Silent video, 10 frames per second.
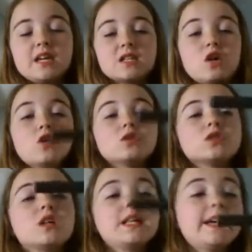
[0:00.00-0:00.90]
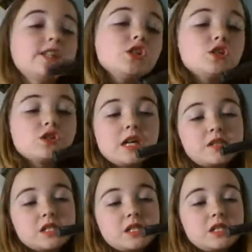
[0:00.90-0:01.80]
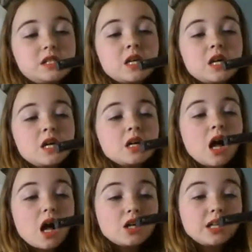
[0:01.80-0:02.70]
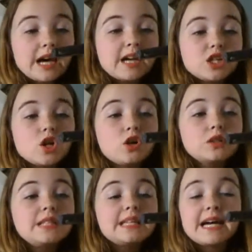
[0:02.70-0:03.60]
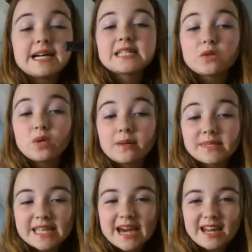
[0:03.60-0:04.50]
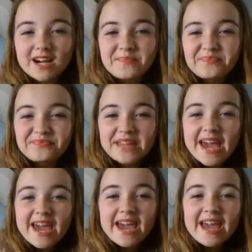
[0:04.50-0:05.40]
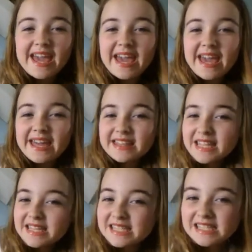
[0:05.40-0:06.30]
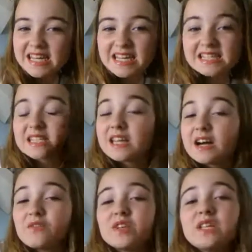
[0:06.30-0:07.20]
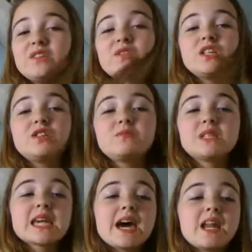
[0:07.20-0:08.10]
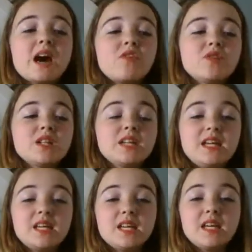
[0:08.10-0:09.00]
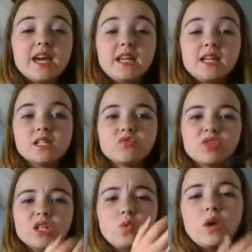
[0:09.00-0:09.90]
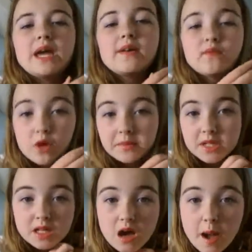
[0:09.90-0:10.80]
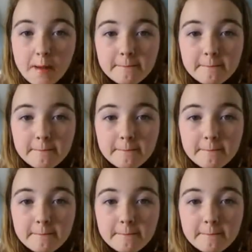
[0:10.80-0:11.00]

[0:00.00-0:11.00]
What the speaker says: It's called Collection 2000 Colour Lash All Day Lasting Wear Mascara. This is a really, really good mascara. I really like it, and it's a really wet formula.